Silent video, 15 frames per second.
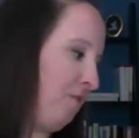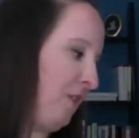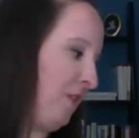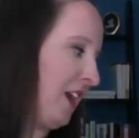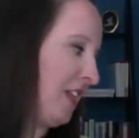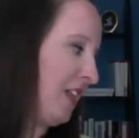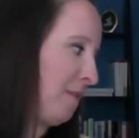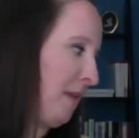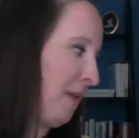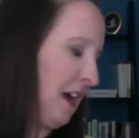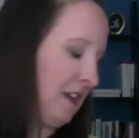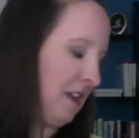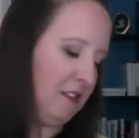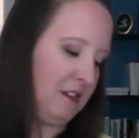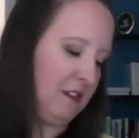I got the
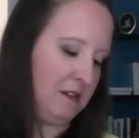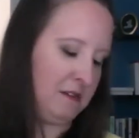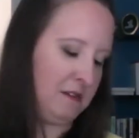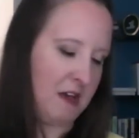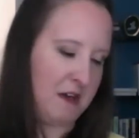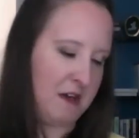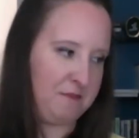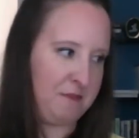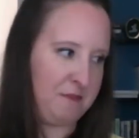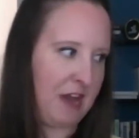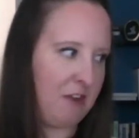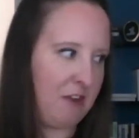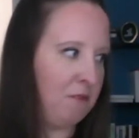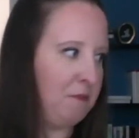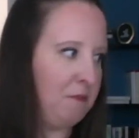
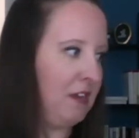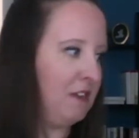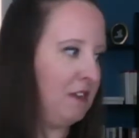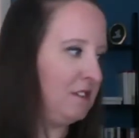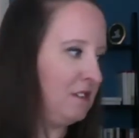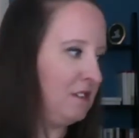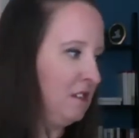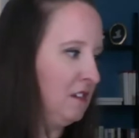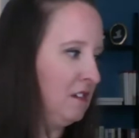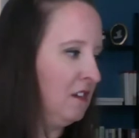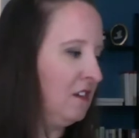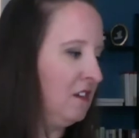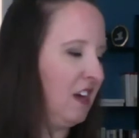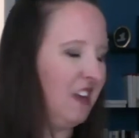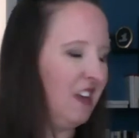pattern, but
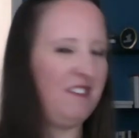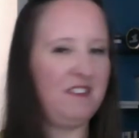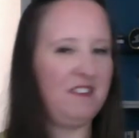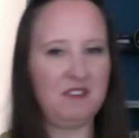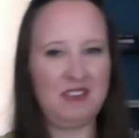I don't know.